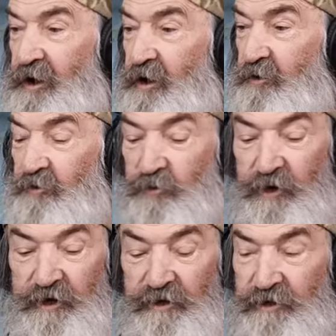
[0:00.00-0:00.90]
on
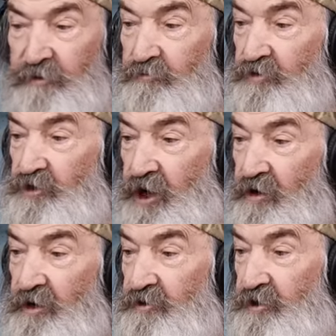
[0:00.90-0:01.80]
what
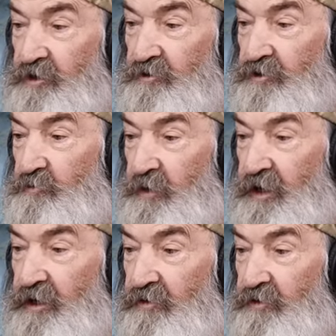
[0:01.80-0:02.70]
sharing Jesus
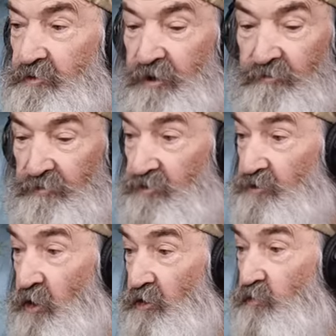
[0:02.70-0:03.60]
means,
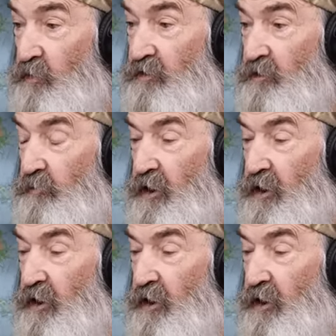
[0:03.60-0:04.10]
starting with the